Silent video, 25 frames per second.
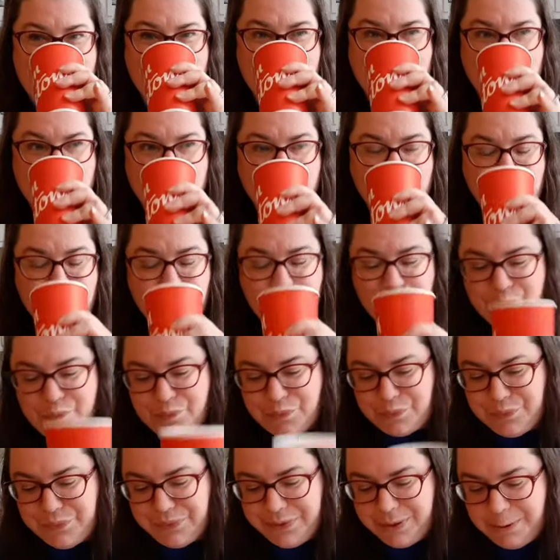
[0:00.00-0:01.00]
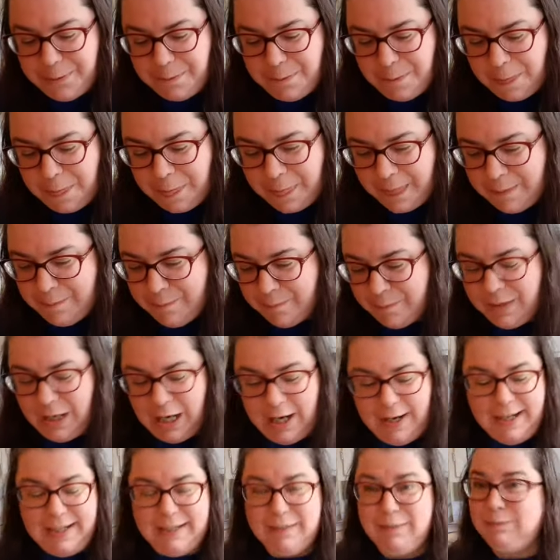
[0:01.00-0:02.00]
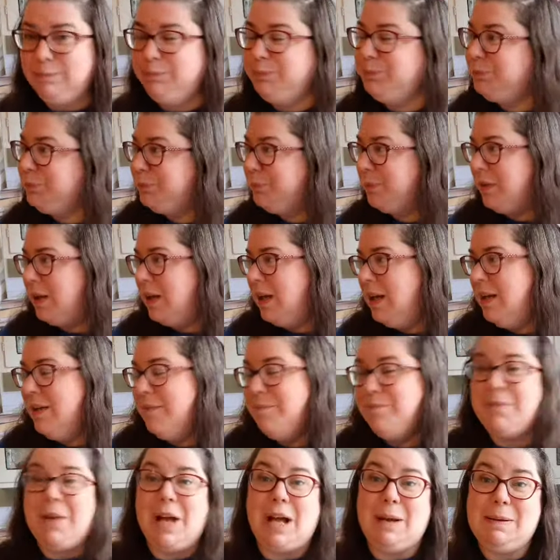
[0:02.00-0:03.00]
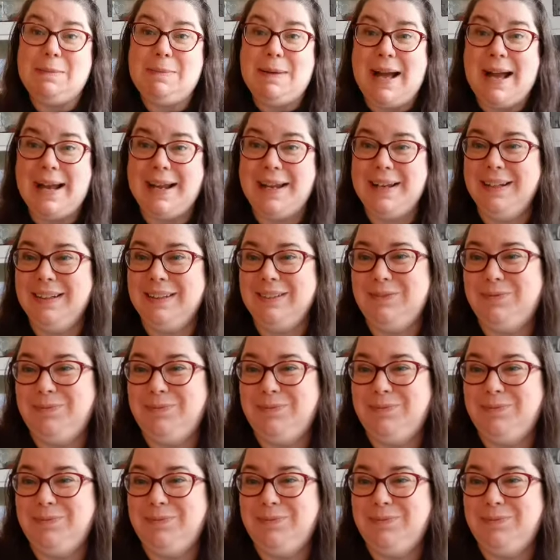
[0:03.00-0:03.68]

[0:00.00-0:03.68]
I'll be back.